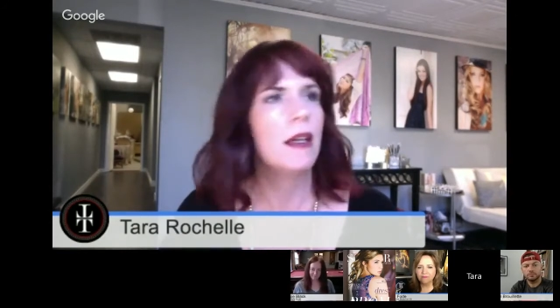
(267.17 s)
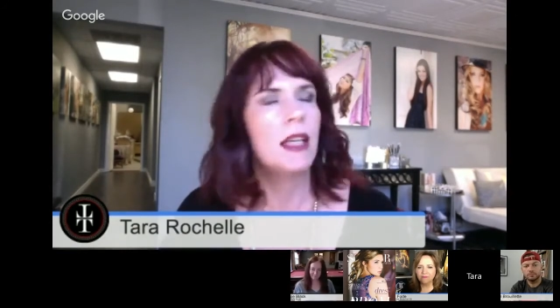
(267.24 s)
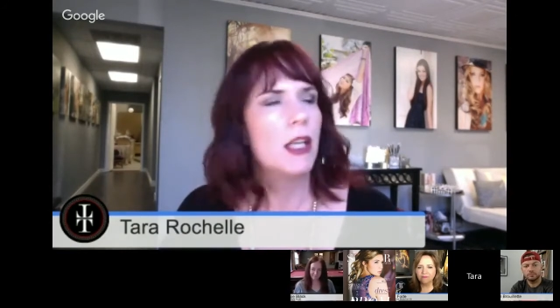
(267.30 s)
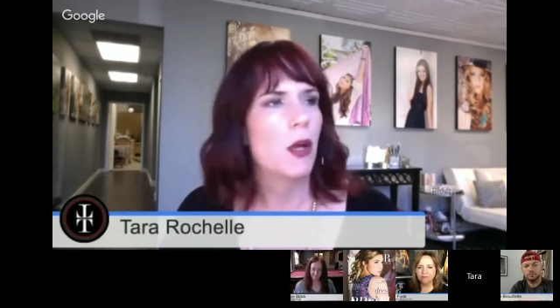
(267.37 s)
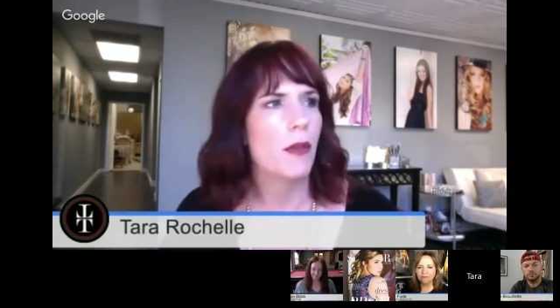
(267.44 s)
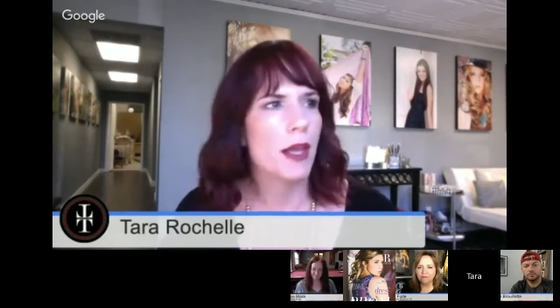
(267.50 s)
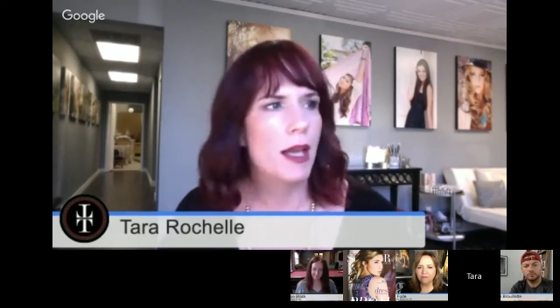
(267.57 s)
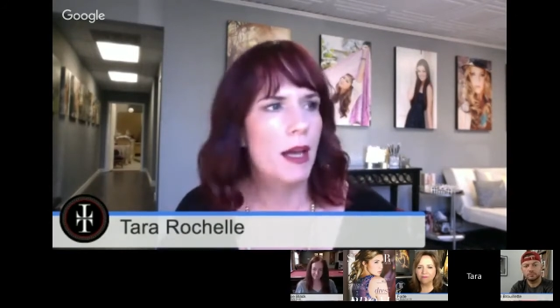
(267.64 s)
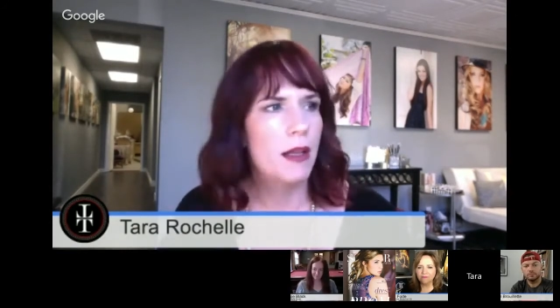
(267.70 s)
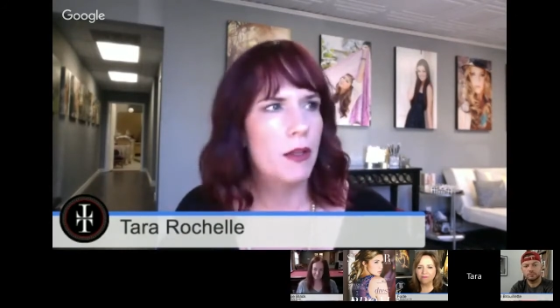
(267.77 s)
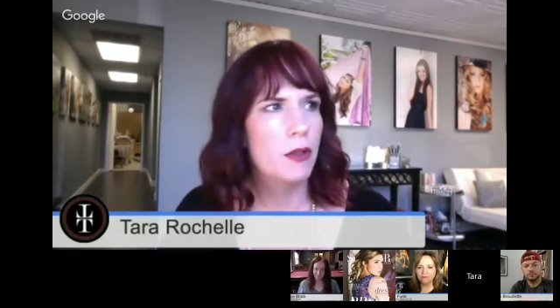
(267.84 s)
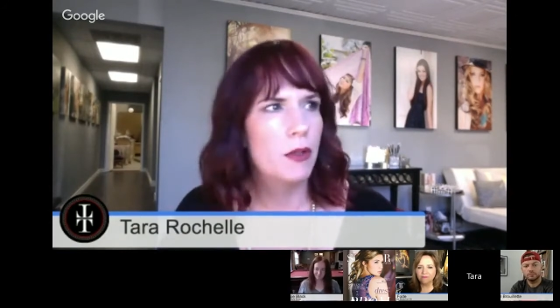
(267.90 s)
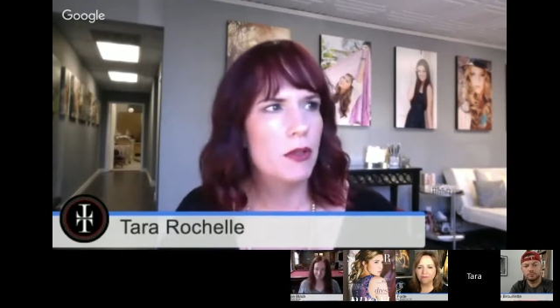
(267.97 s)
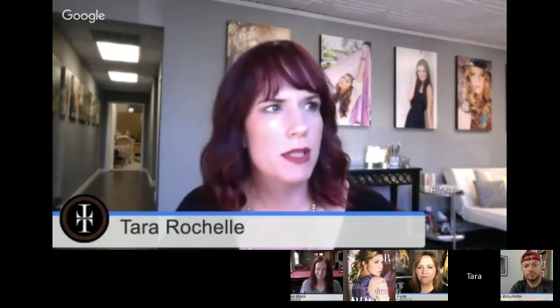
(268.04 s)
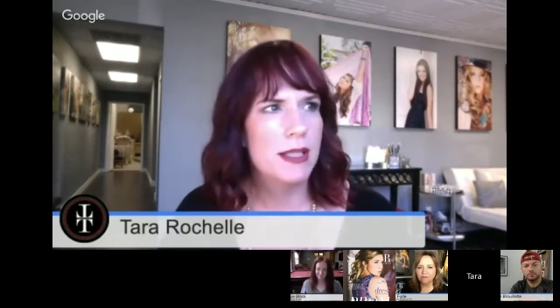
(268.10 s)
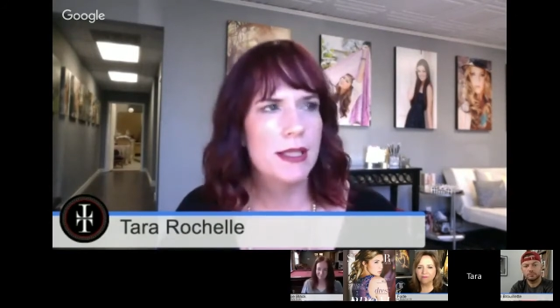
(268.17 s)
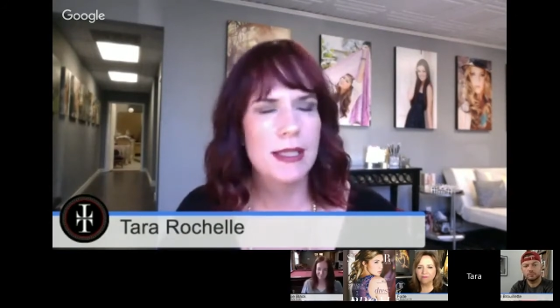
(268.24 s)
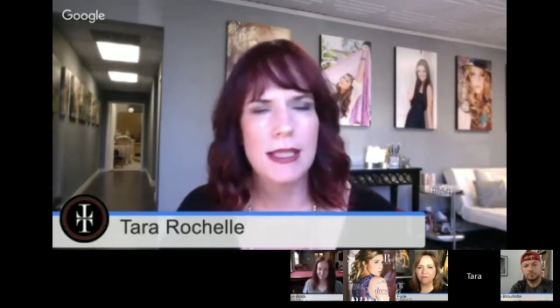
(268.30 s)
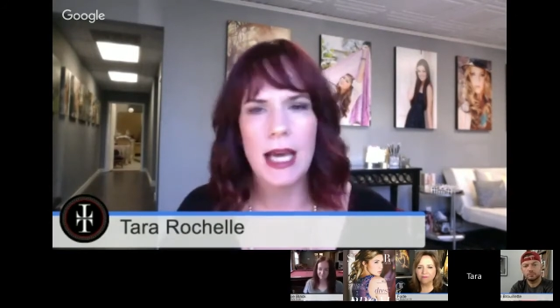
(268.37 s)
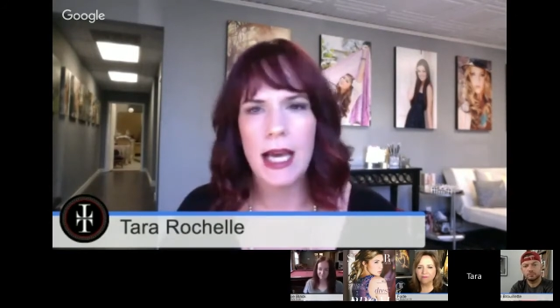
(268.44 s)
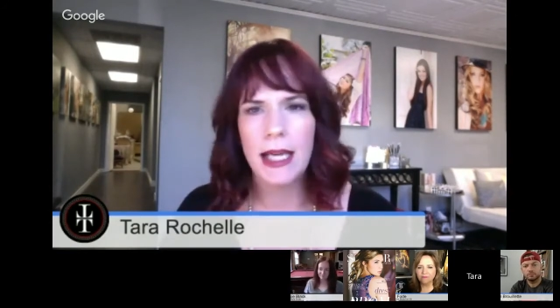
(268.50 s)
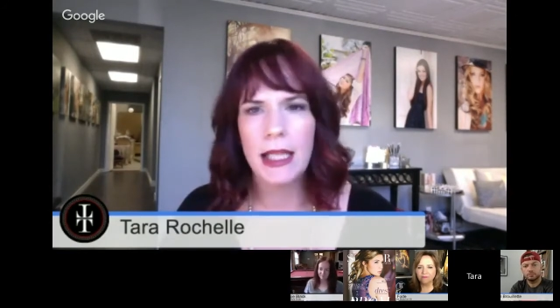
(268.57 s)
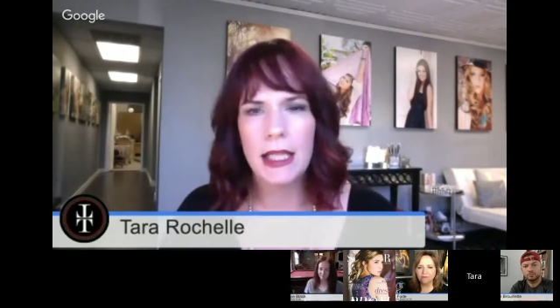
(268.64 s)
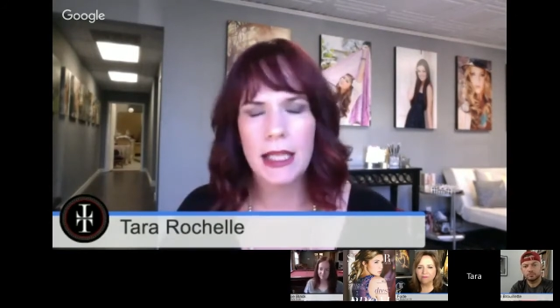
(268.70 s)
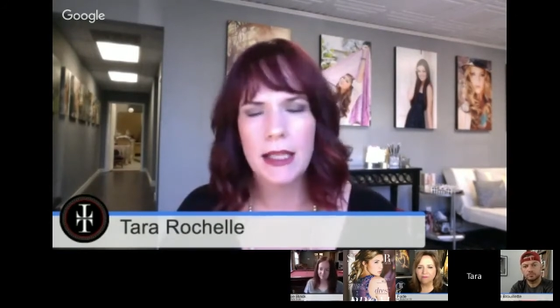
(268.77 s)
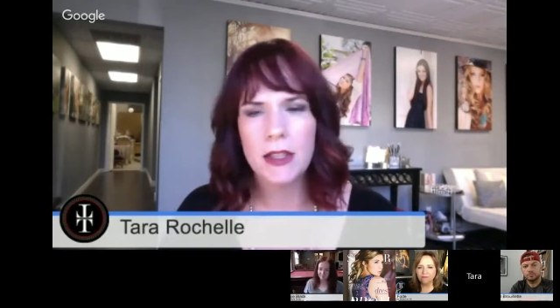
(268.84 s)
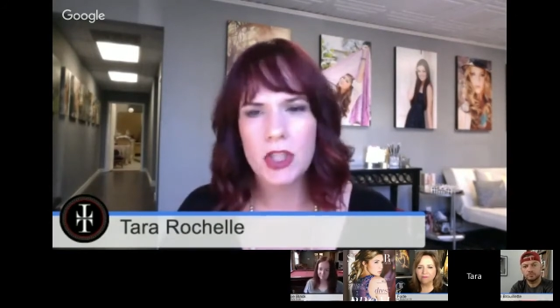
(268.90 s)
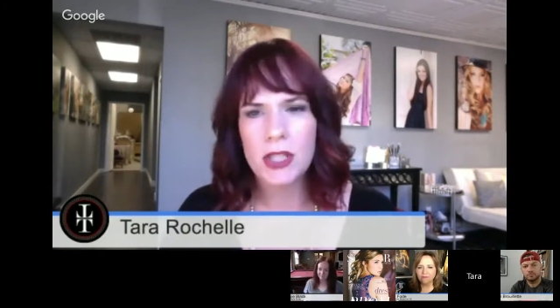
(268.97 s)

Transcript: you know, the colors, the styling,